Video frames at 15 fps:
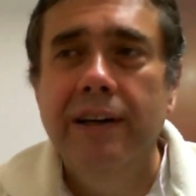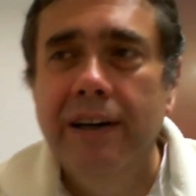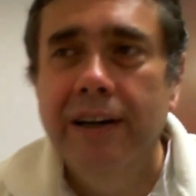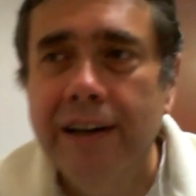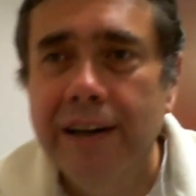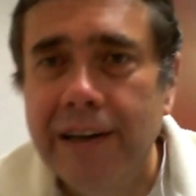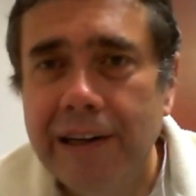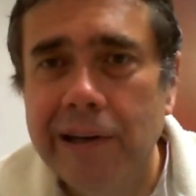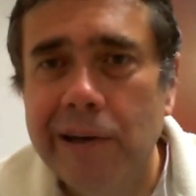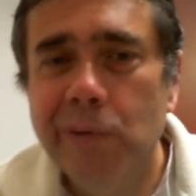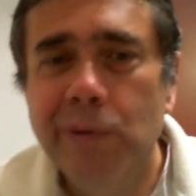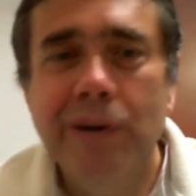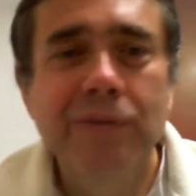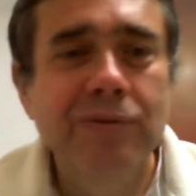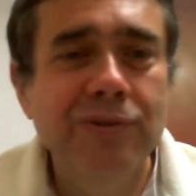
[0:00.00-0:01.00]

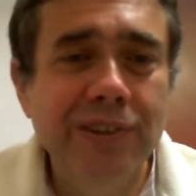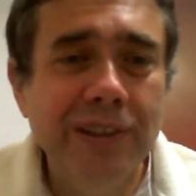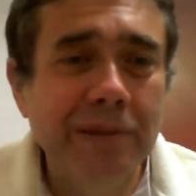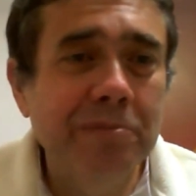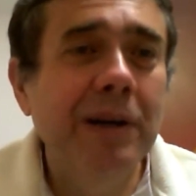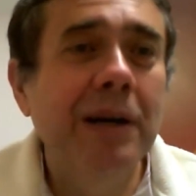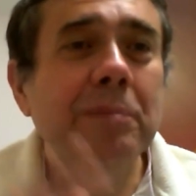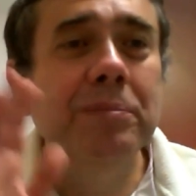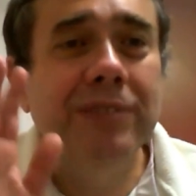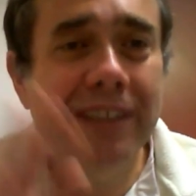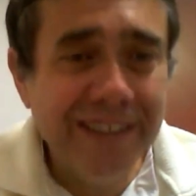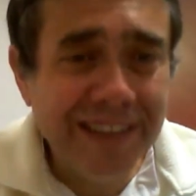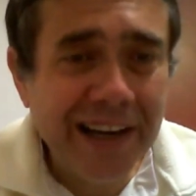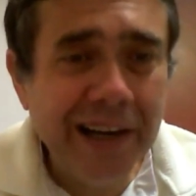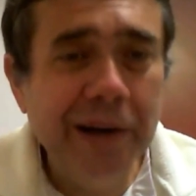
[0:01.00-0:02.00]
with some ups
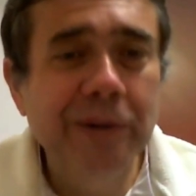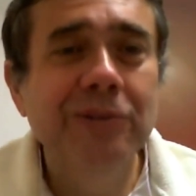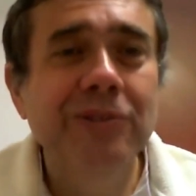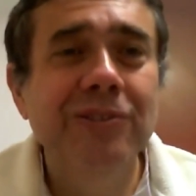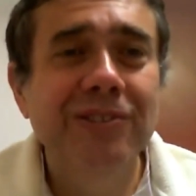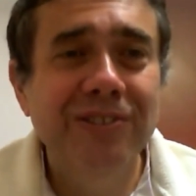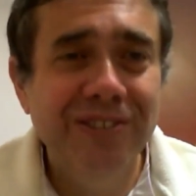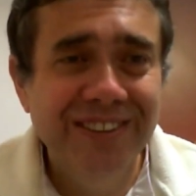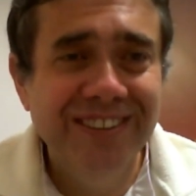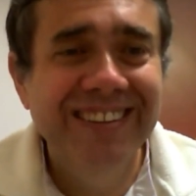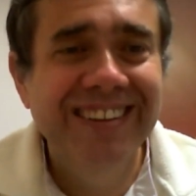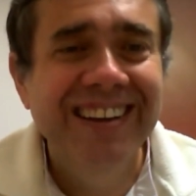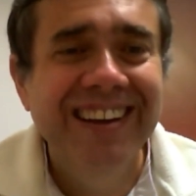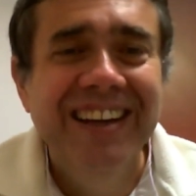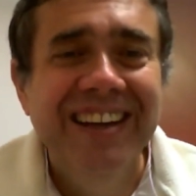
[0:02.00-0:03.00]
and downs.
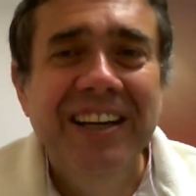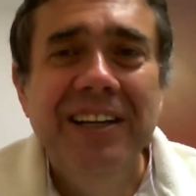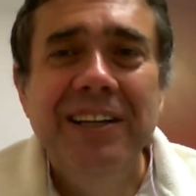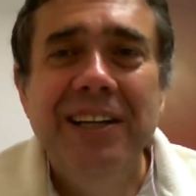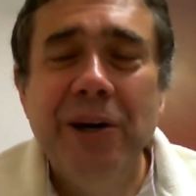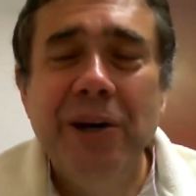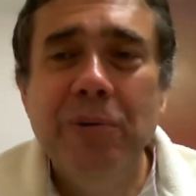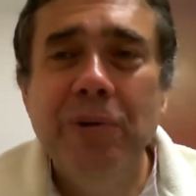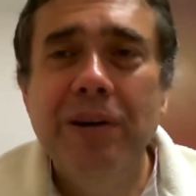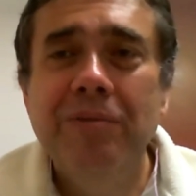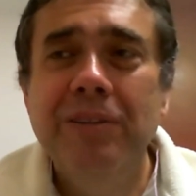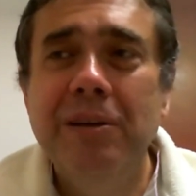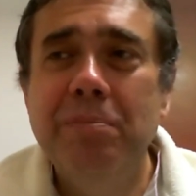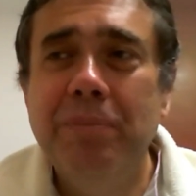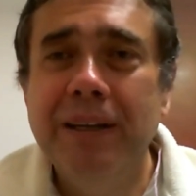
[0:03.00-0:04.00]
Now
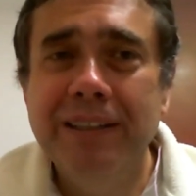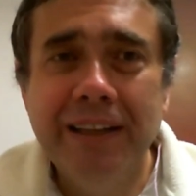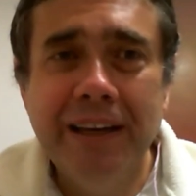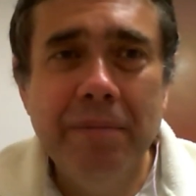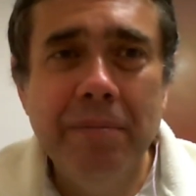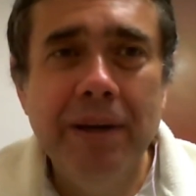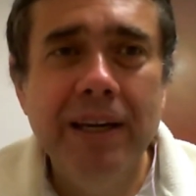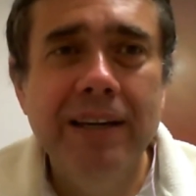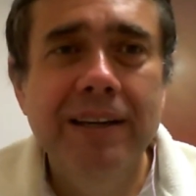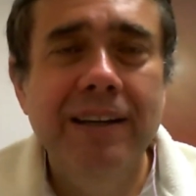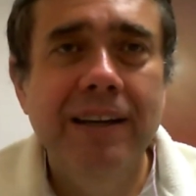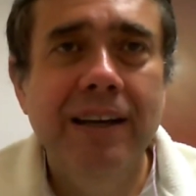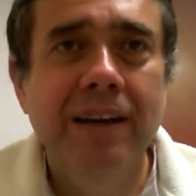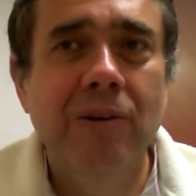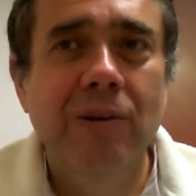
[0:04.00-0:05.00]
with the
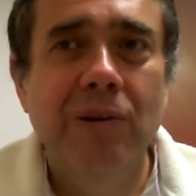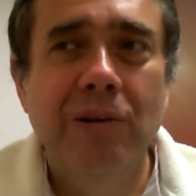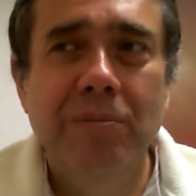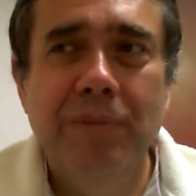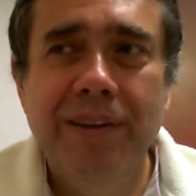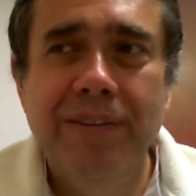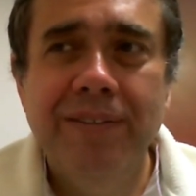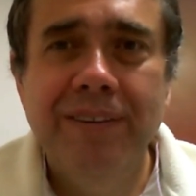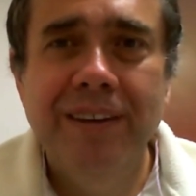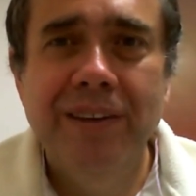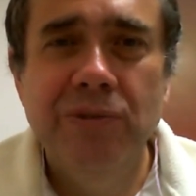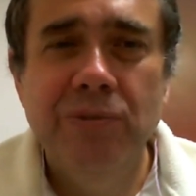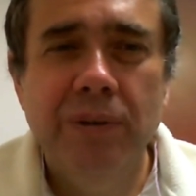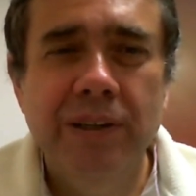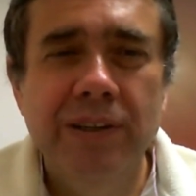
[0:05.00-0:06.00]
pandemic in Colombia,
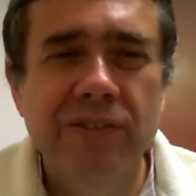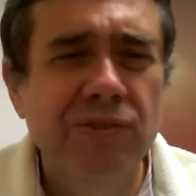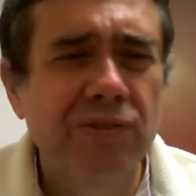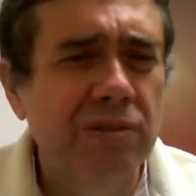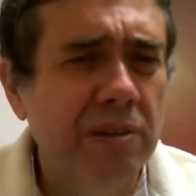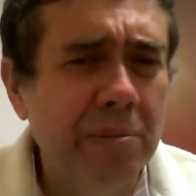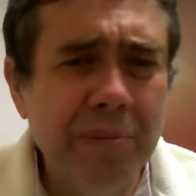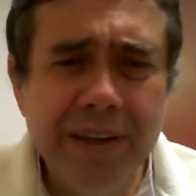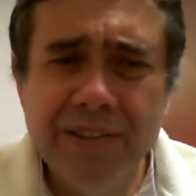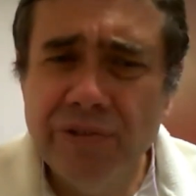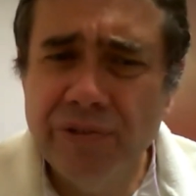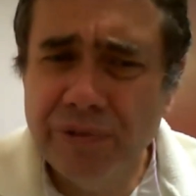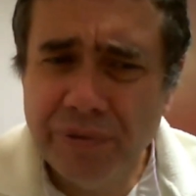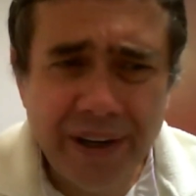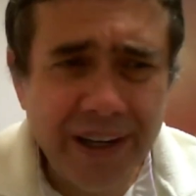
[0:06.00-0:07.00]
things were extremely
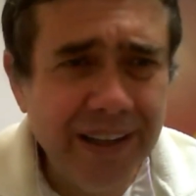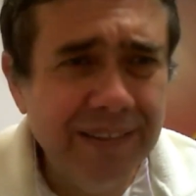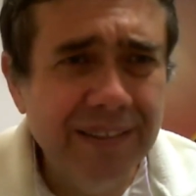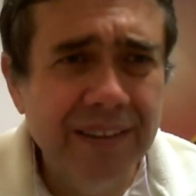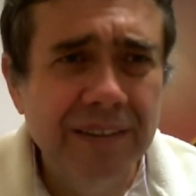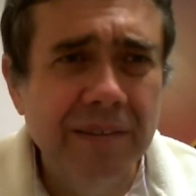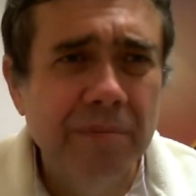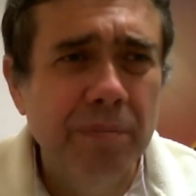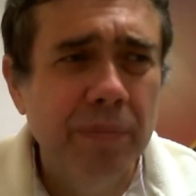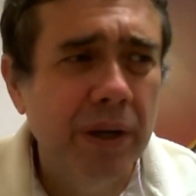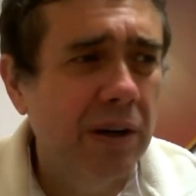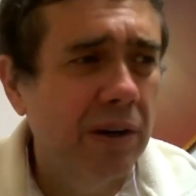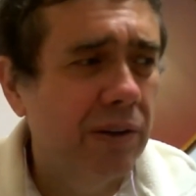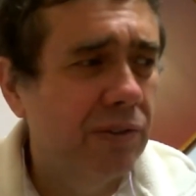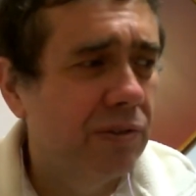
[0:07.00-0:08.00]
strict
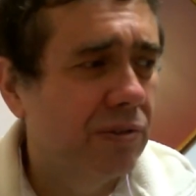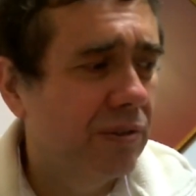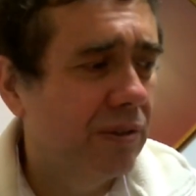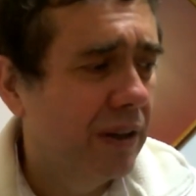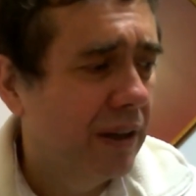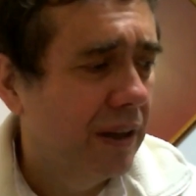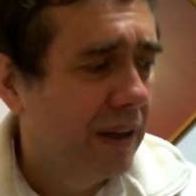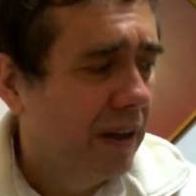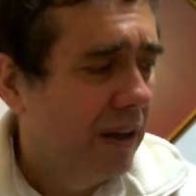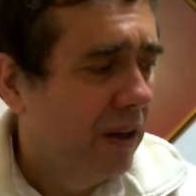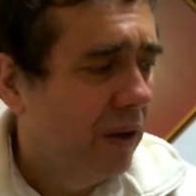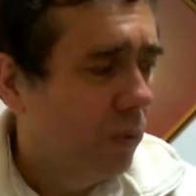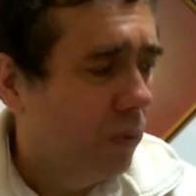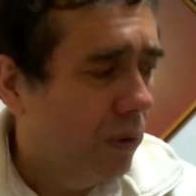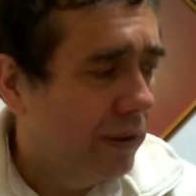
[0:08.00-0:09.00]
because
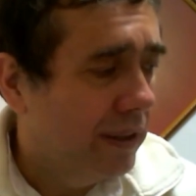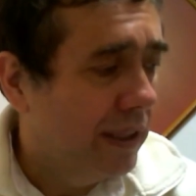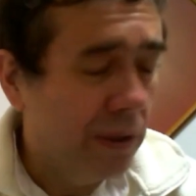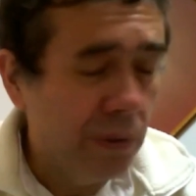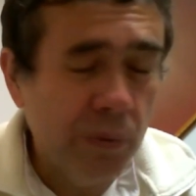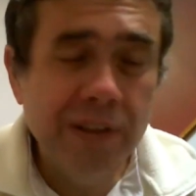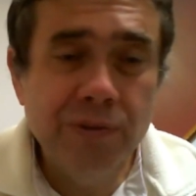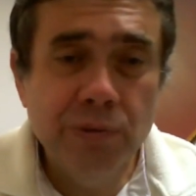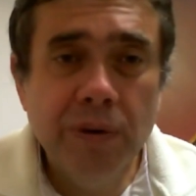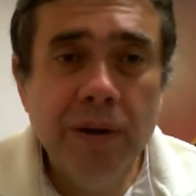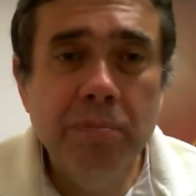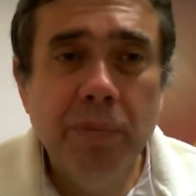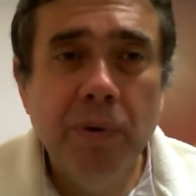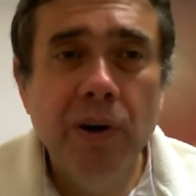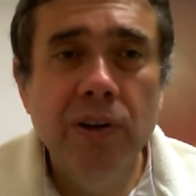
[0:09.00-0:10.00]
there was
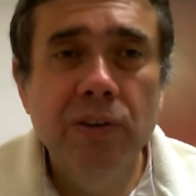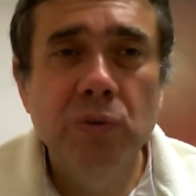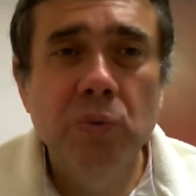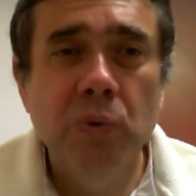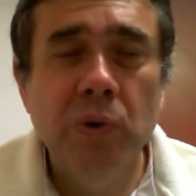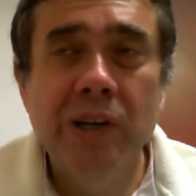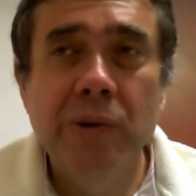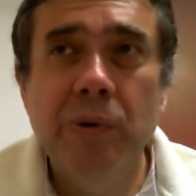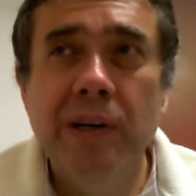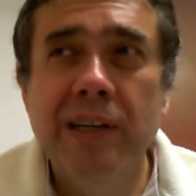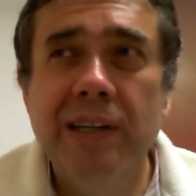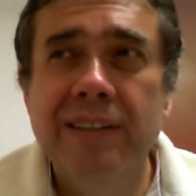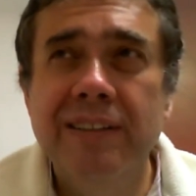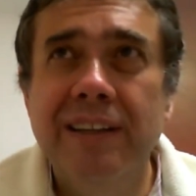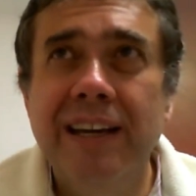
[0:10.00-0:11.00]
one point we
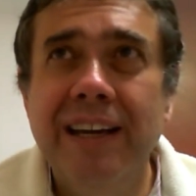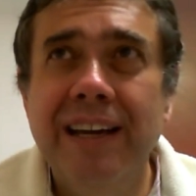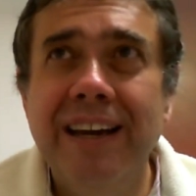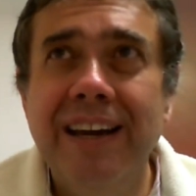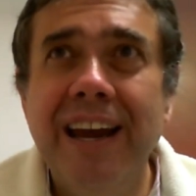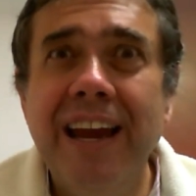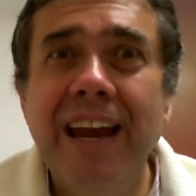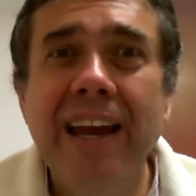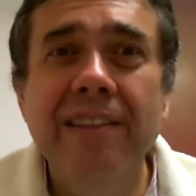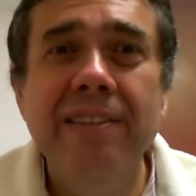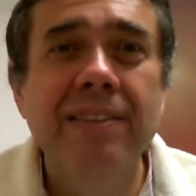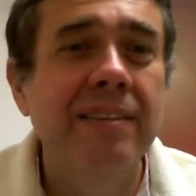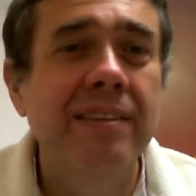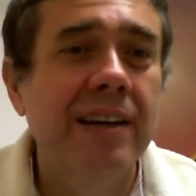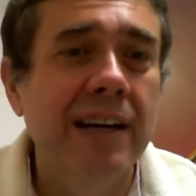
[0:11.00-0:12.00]
were the
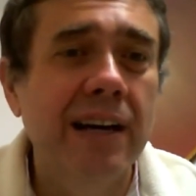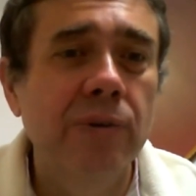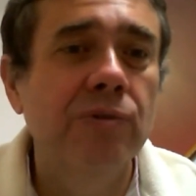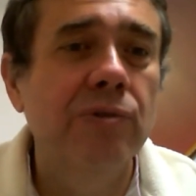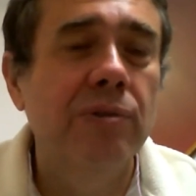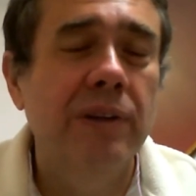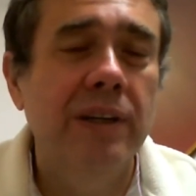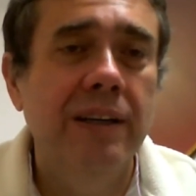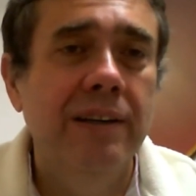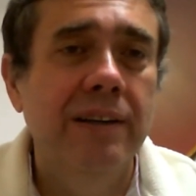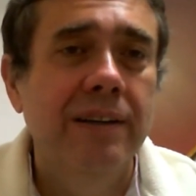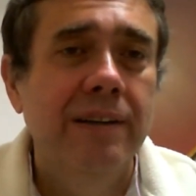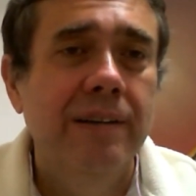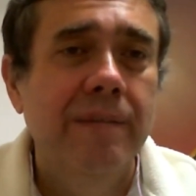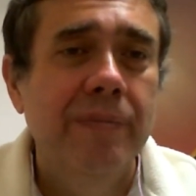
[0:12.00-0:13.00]
eighth country,
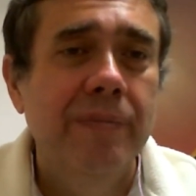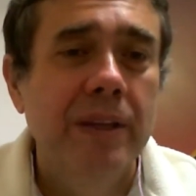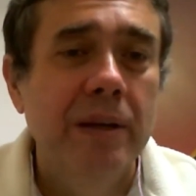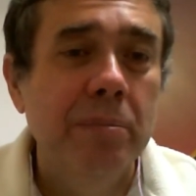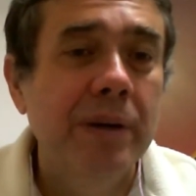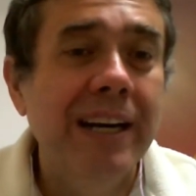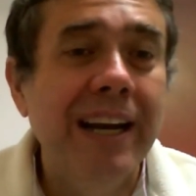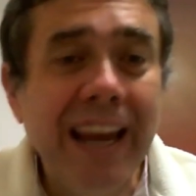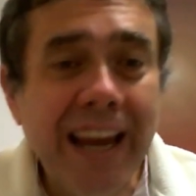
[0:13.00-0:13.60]
number